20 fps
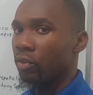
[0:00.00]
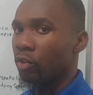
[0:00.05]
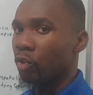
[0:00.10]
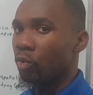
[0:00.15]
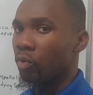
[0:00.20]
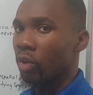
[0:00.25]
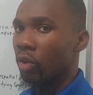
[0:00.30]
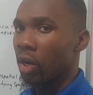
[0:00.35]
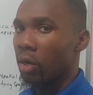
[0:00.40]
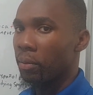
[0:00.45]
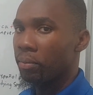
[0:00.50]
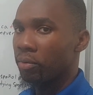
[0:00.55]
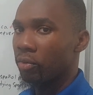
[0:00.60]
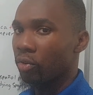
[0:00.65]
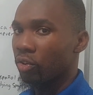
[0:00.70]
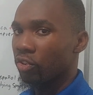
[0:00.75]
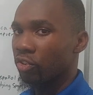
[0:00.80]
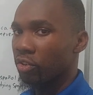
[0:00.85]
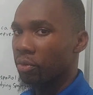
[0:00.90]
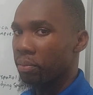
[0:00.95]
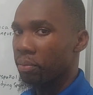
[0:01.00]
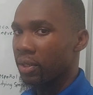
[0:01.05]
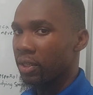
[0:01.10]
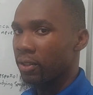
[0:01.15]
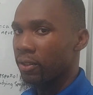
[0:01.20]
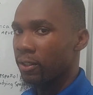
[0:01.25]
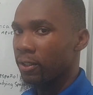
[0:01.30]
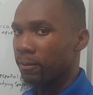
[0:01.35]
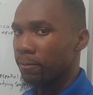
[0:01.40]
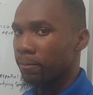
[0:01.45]
Do not approach the
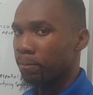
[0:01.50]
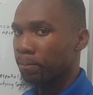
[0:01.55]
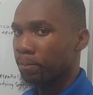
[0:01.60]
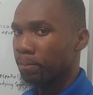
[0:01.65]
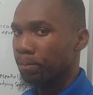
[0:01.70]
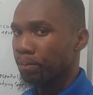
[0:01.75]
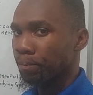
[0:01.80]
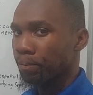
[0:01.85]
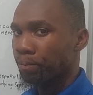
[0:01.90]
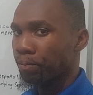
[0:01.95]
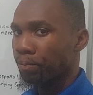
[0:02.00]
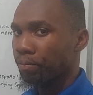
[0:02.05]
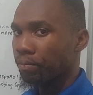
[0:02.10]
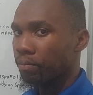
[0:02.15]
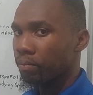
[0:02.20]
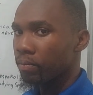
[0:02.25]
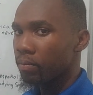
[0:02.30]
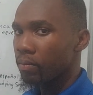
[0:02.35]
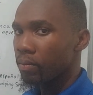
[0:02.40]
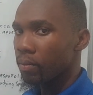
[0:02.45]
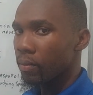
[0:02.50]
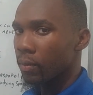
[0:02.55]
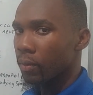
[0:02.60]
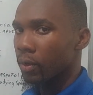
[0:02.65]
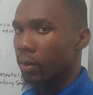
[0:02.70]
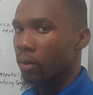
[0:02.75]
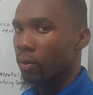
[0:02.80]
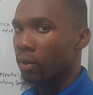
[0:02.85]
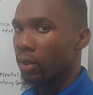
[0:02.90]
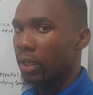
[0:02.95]
building.
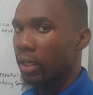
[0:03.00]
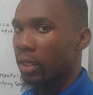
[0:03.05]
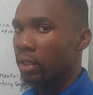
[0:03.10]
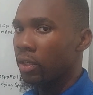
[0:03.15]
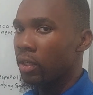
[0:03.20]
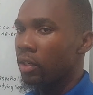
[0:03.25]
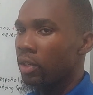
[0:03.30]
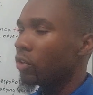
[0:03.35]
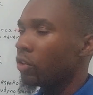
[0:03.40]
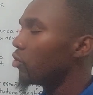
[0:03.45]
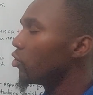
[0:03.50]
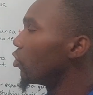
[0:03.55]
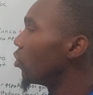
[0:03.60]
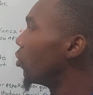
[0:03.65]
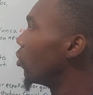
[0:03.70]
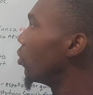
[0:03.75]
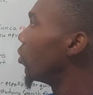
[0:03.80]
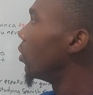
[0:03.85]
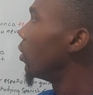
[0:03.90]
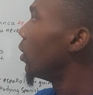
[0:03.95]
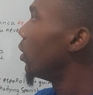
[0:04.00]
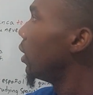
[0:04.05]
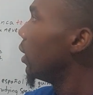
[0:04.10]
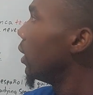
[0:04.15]
Okay? So,